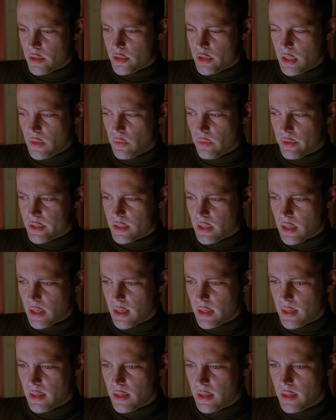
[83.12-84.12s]
She was,
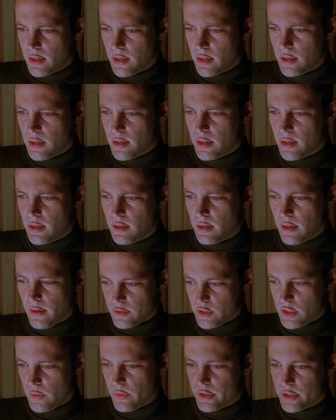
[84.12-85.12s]
uh, yeah,
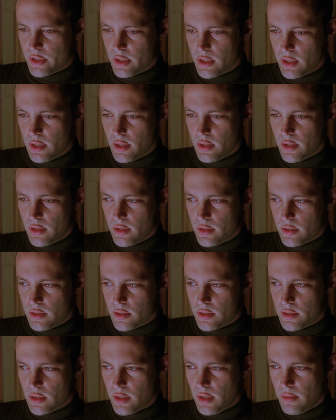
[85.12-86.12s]
she was
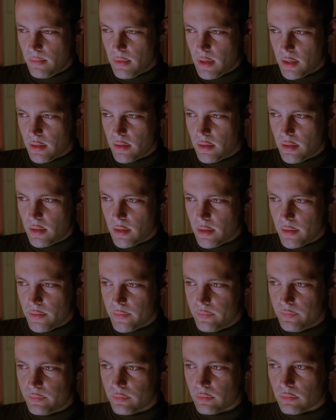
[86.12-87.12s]
sitting back
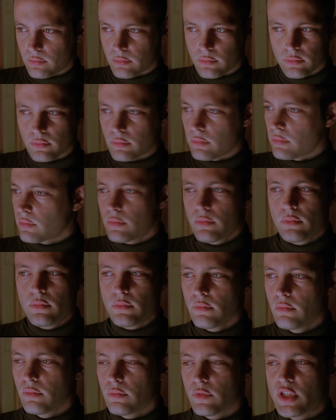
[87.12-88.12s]
there
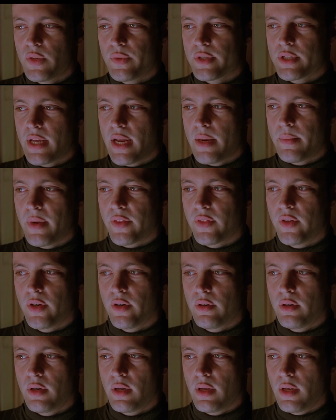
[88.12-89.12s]
she was standing back
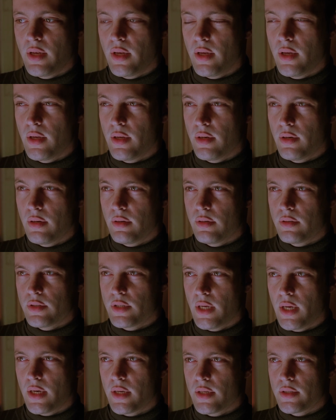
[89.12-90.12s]
there and
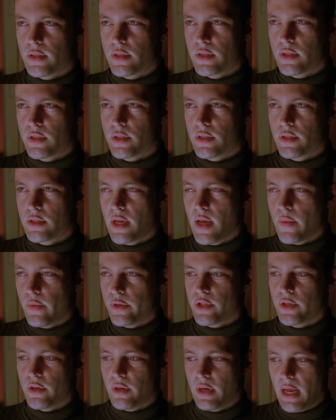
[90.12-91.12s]
she had a
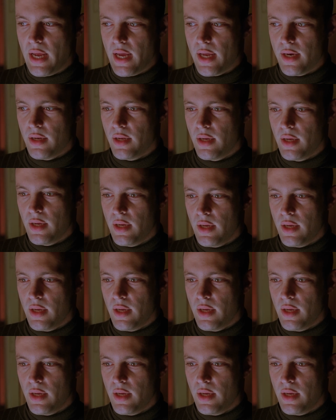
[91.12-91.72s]
sandwich in her hand